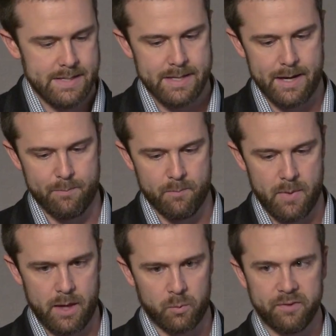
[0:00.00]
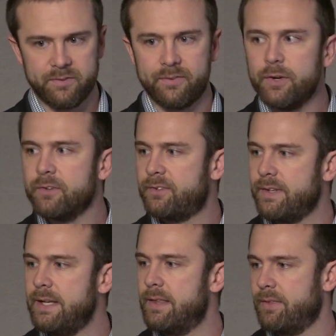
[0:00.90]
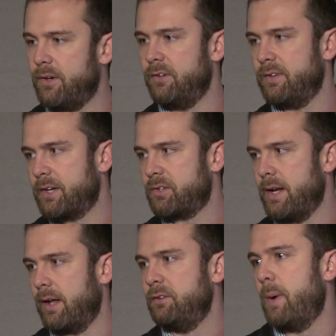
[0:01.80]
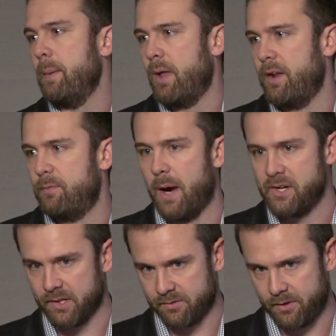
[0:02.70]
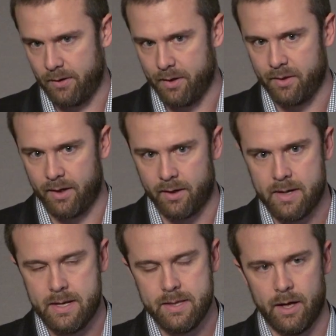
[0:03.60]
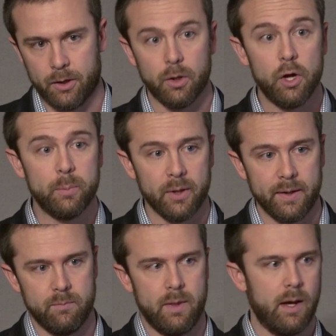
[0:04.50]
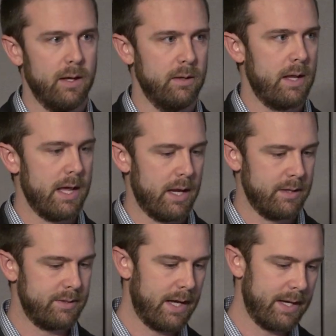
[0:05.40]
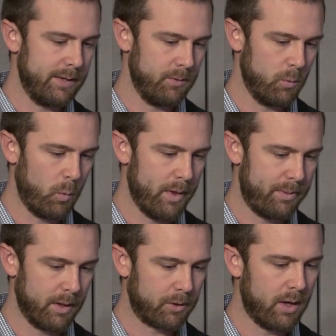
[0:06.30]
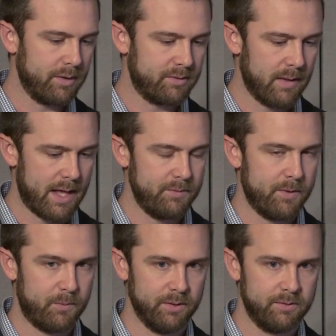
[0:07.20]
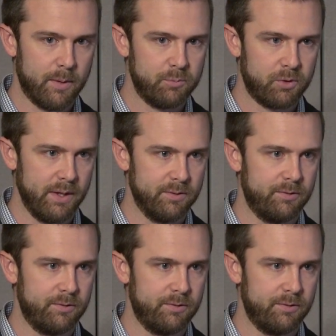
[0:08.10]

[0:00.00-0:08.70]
And we still see that there's actually a nice pipeline of projects that are out there globally and across a lot of different substrates.